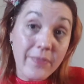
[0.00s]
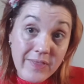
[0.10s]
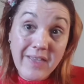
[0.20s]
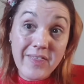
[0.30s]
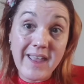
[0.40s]

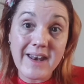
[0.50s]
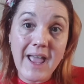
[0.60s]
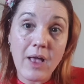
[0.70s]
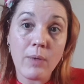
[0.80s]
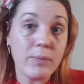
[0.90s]
They're there to
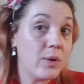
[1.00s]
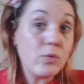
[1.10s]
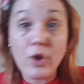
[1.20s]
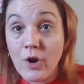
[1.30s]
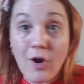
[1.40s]
help you.
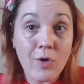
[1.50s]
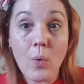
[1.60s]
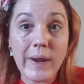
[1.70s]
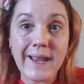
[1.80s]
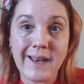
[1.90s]
They're not
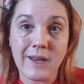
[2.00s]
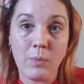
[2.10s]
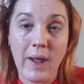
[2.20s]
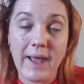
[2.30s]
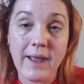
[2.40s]
going
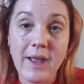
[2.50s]
anywhere.